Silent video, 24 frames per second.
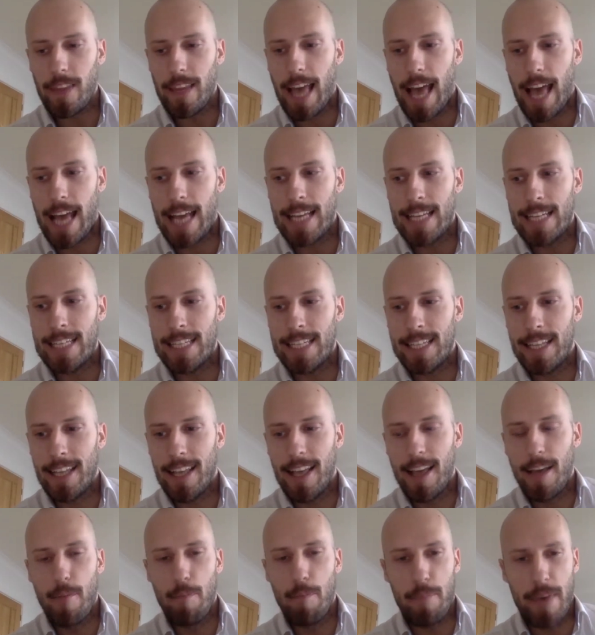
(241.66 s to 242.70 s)
And
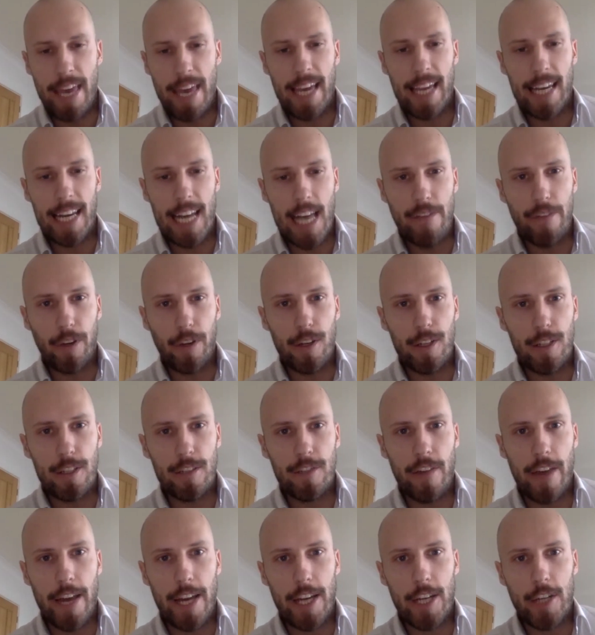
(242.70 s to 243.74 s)
being a leather goods
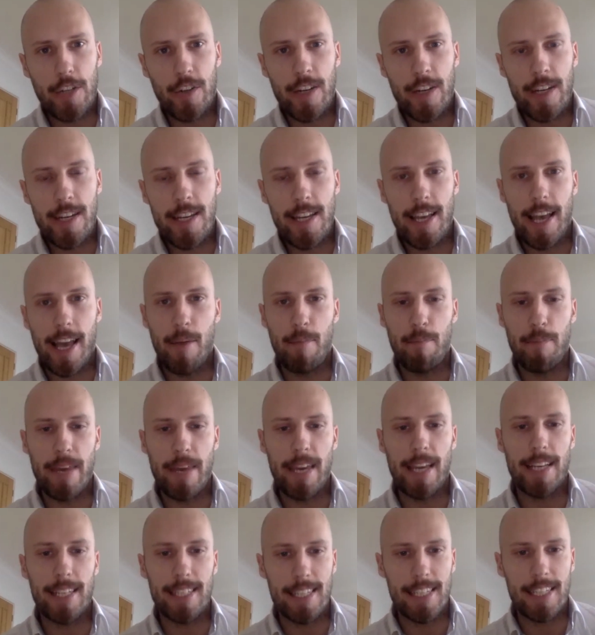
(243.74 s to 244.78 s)
factory and
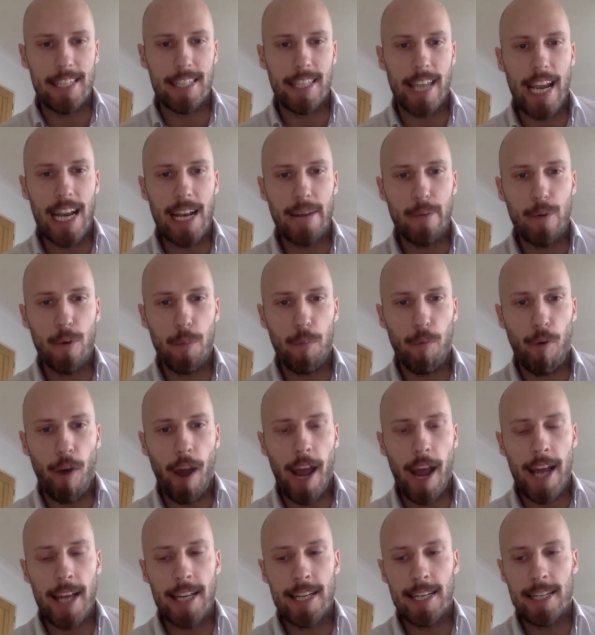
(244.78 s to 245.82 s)
being a sustainable
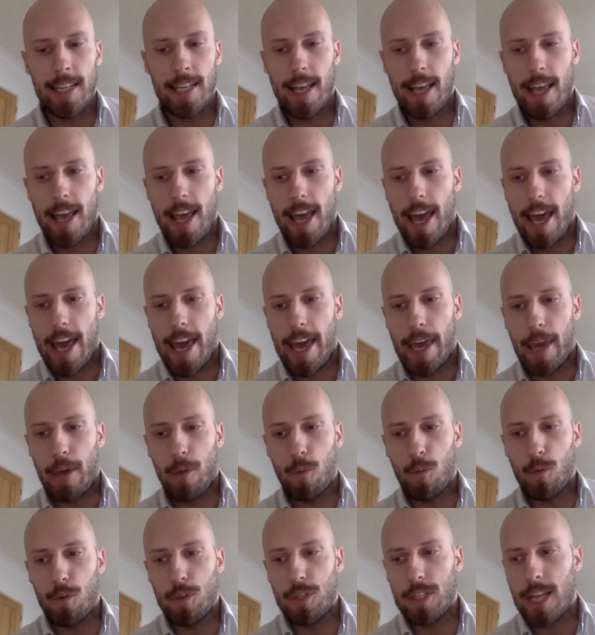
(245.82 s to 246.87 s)
brand, it
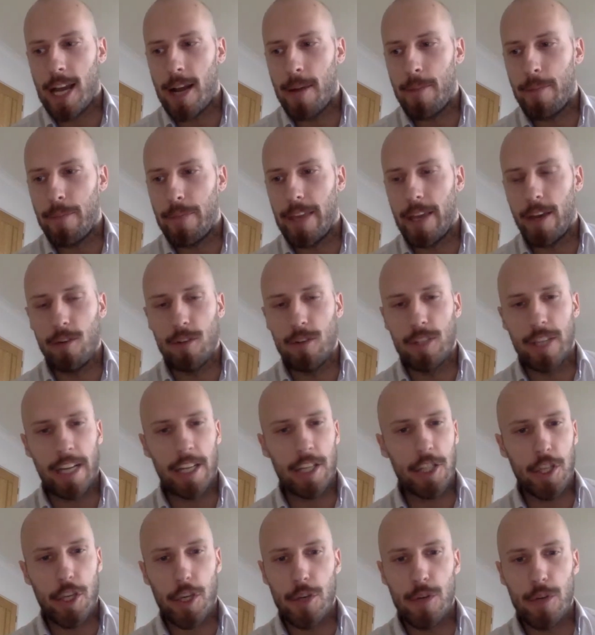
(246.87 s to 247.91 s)
was um, it was like
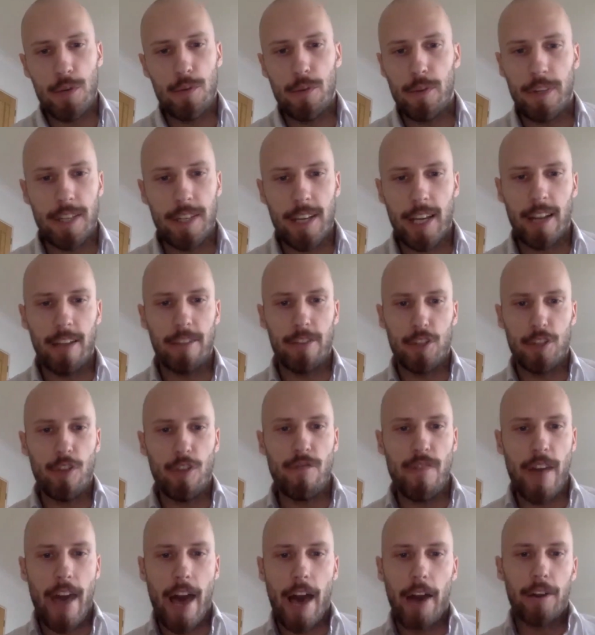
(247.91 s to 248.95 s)
two kind of two
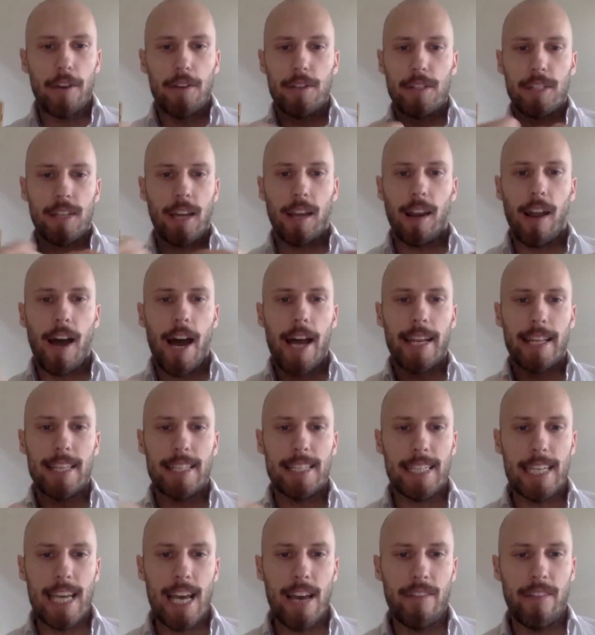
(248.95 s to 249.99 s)
values colliding
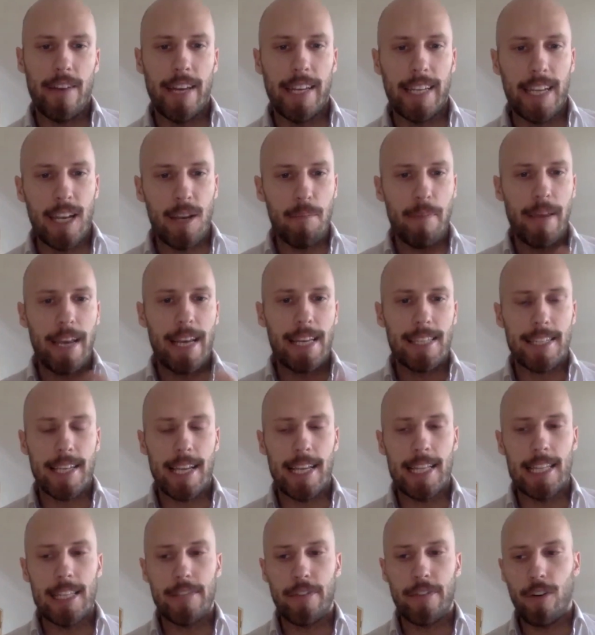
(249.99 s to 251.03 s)
together. It didn't make
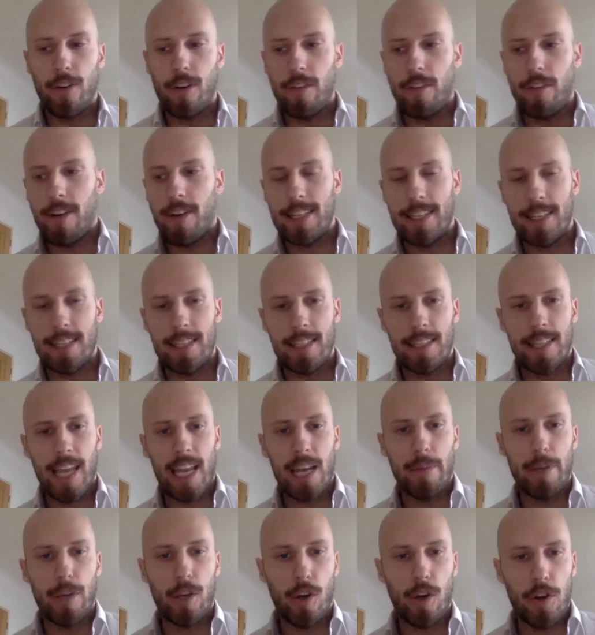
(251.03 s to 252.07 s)
sense for a very
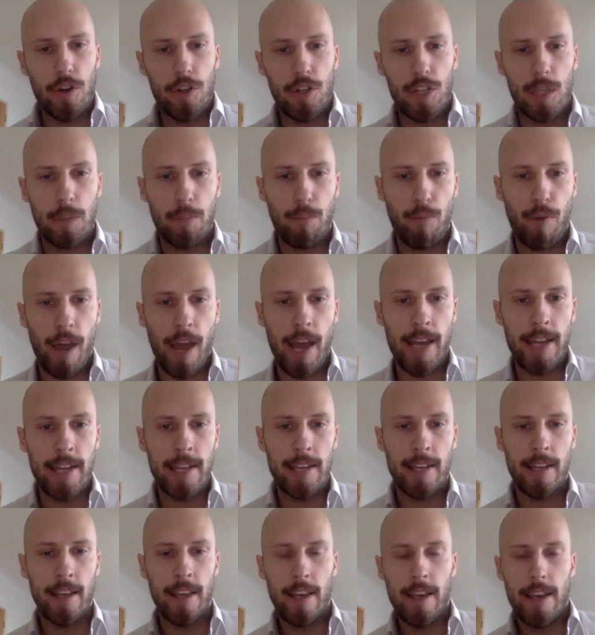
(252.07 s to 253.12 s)
sustainably conscious brand
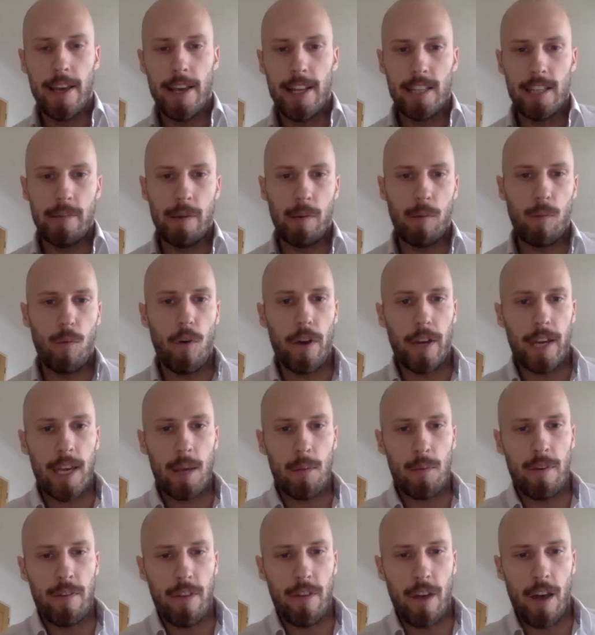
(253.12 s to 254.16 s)
to be working
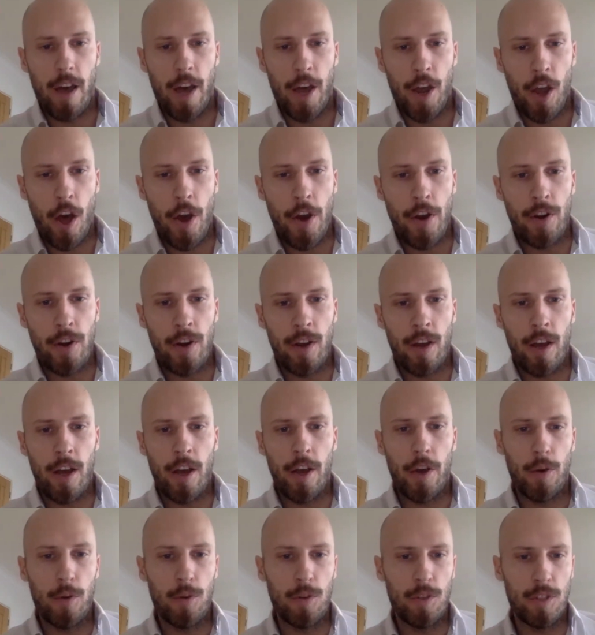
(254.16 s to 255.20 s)
with a, an owner
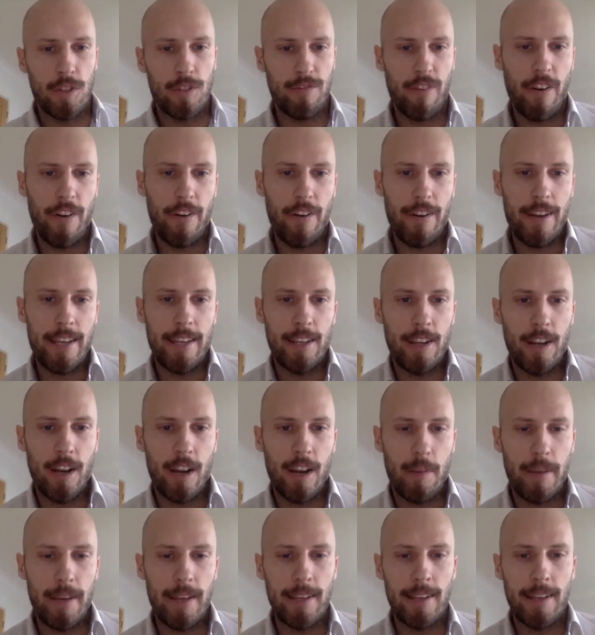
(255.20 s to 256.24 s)
who was very, you know what
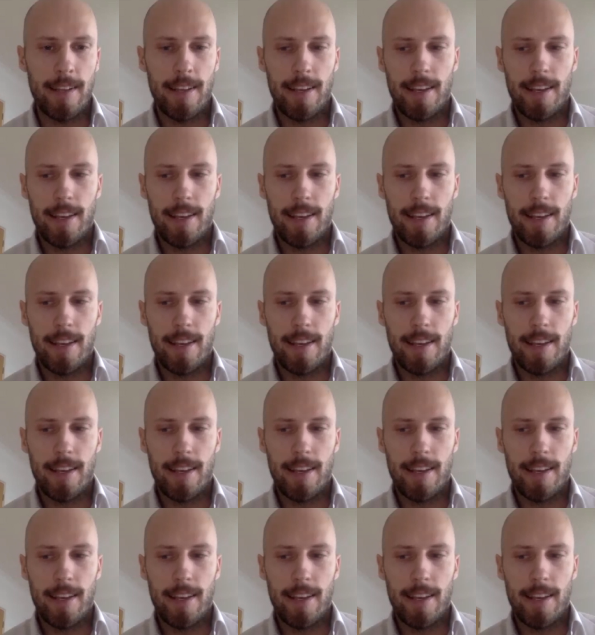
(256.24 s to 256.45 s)
I mean,